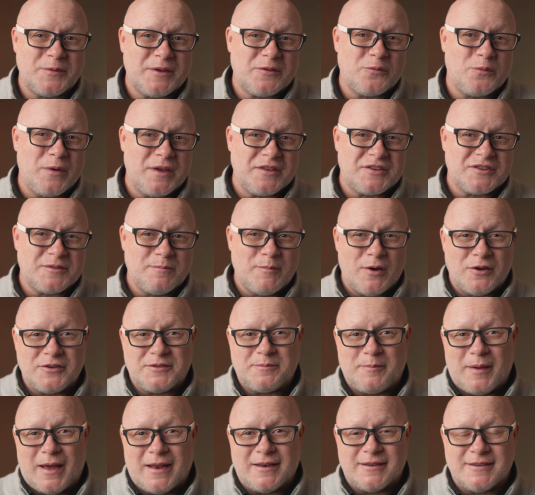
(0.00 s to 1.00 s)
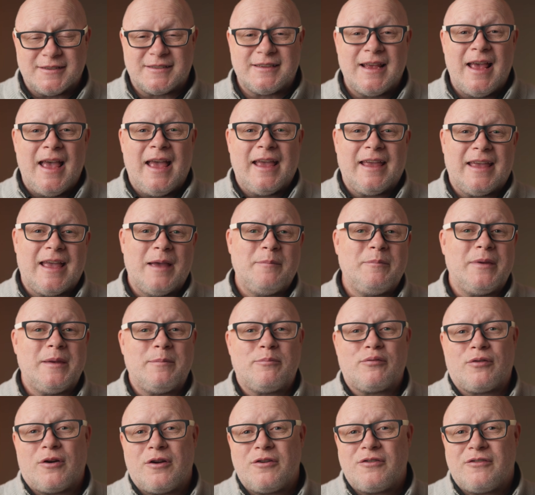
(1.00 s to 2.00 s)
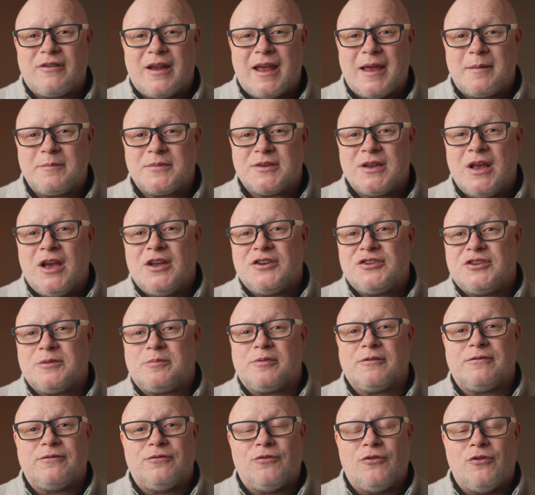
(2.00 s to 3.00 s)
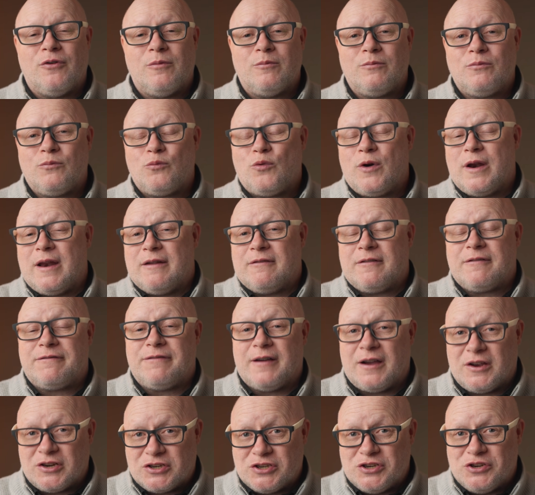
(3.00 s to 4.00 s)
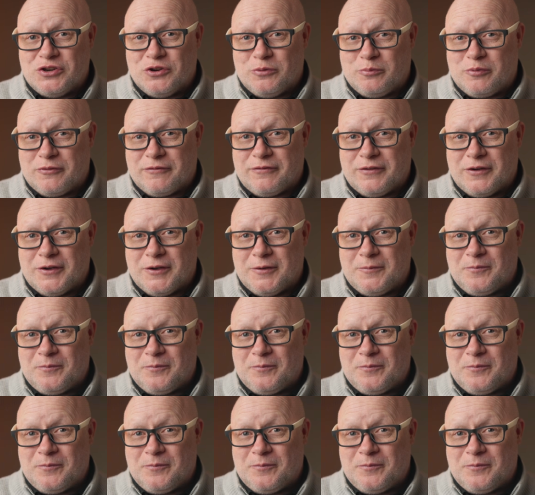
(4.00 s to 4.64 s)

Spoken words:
with which most buttons can be programmed to perform whatever function you prefer.